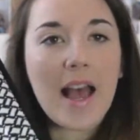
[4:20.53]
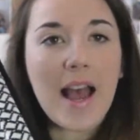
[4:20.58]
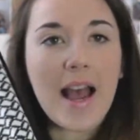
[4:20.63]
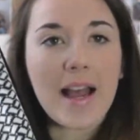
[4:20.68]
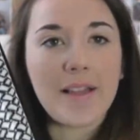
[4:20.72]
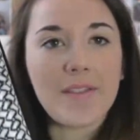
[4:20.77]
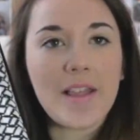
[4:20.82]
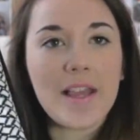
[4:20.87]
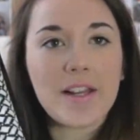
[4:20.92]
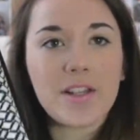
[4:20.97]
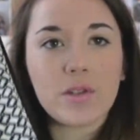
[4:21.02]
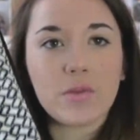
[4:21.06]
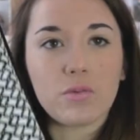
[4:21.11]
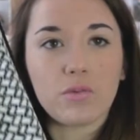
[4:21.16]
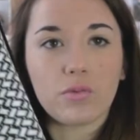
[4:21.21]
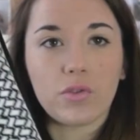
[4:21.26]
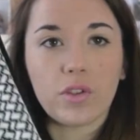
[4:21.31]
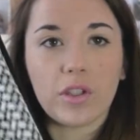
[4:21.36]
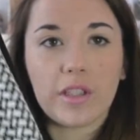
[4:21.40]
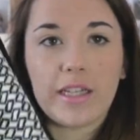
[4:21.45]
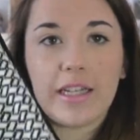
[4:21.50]
And they're just
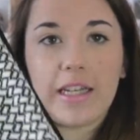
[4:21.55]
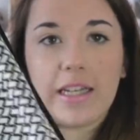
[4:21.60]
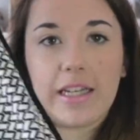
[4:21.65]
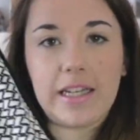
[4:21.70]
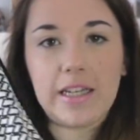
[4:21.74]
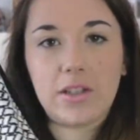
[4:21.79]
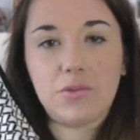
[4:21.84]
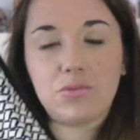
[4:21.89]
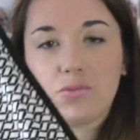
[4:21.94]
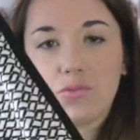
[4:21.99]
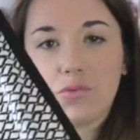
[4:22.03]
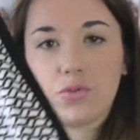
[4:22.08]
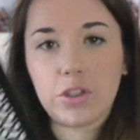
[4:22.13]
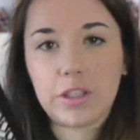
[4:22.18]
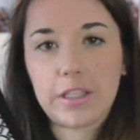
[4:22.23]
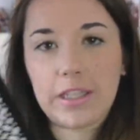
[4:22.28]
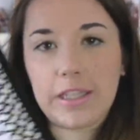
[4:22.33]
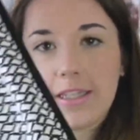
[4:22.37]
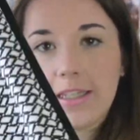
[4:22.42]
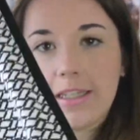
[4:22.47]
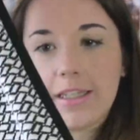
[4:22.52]
really,
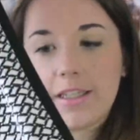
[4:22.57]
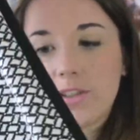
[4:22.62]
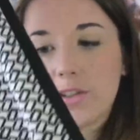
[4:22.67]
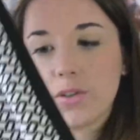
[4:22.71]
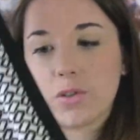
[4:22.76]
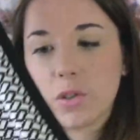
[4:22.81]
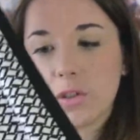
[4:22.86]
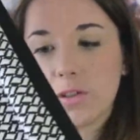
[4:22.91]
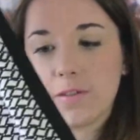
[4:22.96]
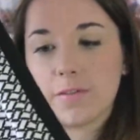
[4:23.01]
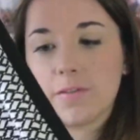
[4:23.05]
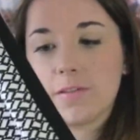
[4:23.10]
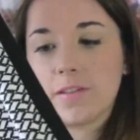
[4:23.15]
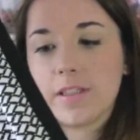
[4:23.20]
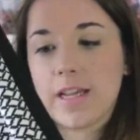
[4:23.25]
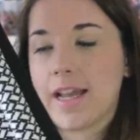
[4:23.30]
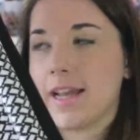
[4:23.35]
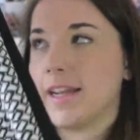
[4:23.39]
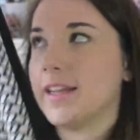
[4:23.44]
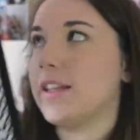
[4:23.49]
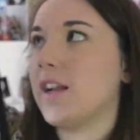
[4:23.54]
really soft
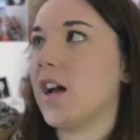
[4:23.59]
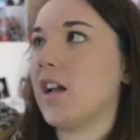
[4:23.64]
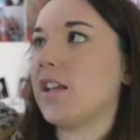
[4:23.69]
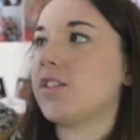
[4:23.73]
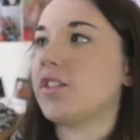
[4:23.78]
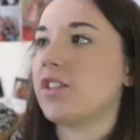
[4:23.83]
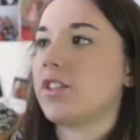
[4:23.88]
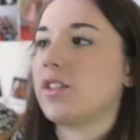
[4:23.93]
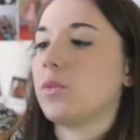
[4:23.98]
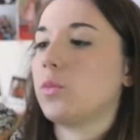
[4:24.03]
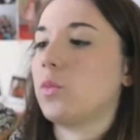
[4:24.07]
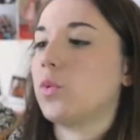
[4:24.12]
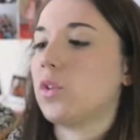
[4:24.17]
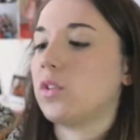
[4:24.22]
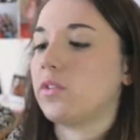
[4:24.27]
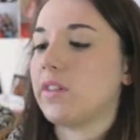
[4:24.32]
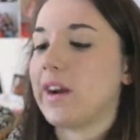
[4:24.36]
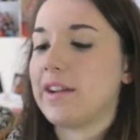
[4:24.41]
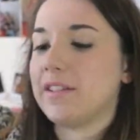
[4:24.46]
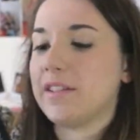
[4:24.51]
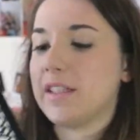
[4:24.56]
and nice just to
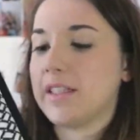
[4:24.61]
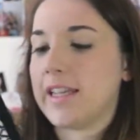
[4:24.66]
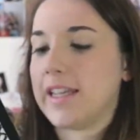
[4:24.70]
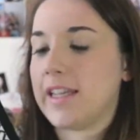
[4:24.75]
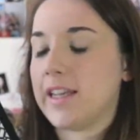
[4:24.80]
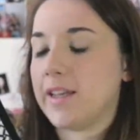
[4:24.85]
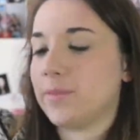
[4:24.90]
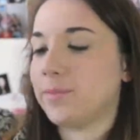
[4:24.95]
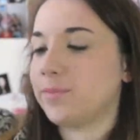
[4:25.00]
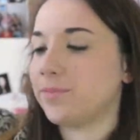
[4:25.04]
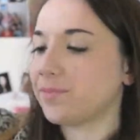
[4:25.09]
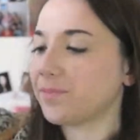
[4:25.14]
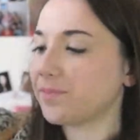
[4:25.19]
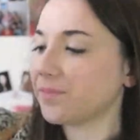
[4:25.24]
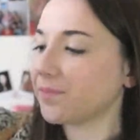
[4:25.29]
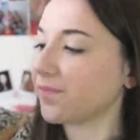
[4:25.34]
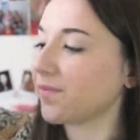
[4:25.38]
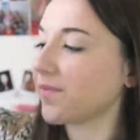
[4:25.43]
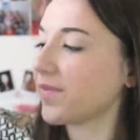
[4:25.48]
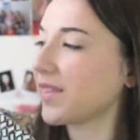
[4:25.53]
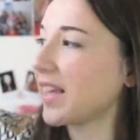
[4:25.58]
walk around
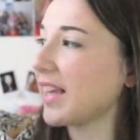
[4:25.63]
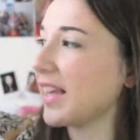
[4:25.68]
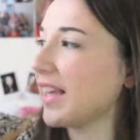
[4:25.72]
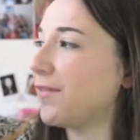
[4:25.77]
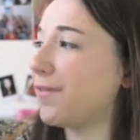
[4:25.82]
in.